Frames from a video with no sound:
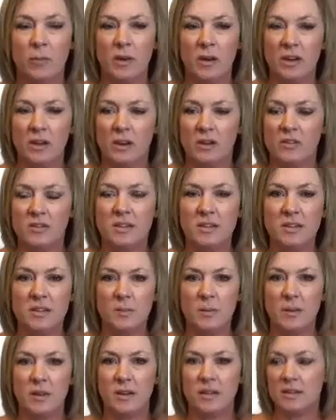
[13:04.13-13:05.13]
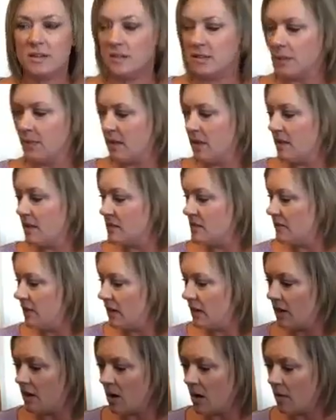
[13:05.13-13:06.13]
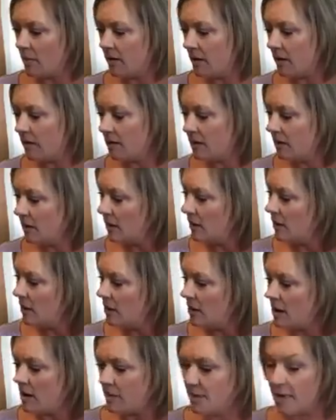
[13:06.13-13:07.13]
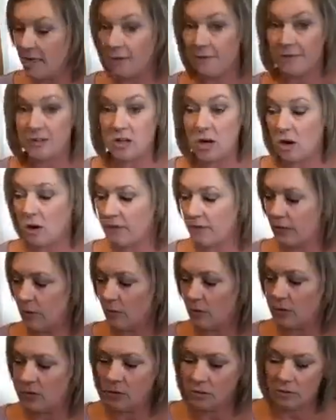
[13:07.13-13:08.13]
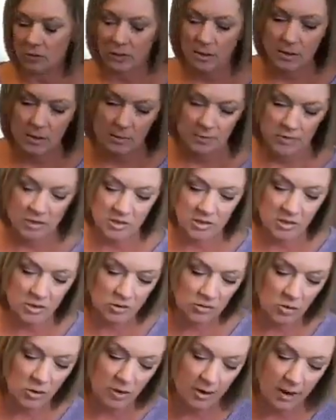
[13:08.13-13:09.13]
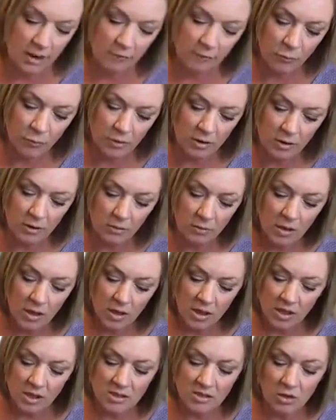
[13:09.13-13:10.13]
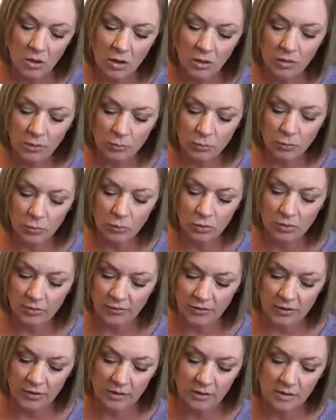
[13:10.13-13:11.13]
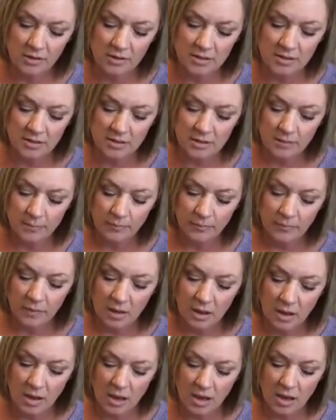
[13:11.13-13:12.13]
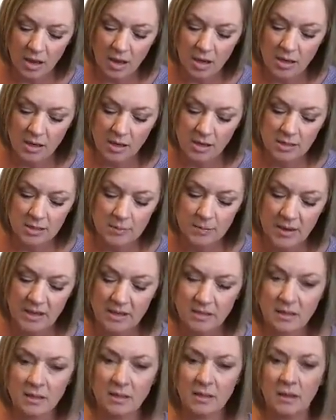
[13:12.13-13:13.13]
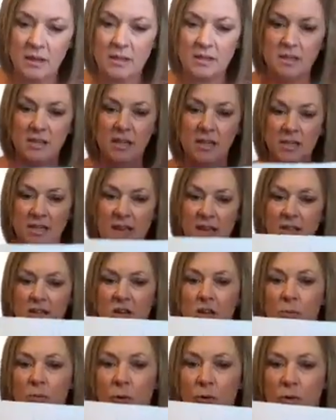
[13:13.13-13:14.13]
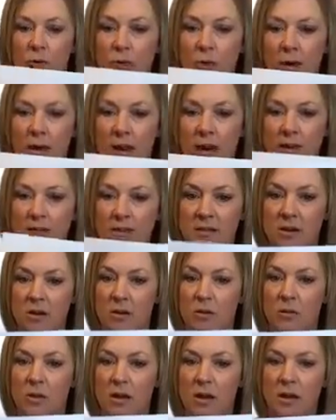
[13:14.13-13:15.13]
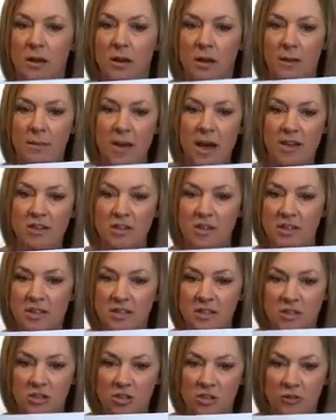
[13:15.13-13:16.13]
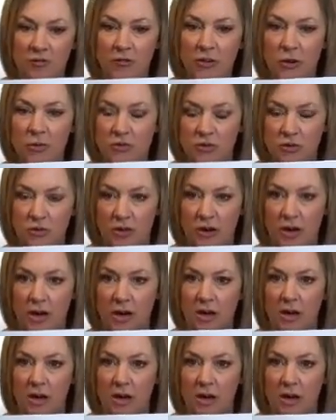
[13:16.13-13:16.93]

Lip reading: knows this, but it's something that's very common in the photography world. I'm just going to draw it out for you. It's called the rule of thirds. And it's basically like a tic-tac-toe board, right? So imagine this is your phone screen.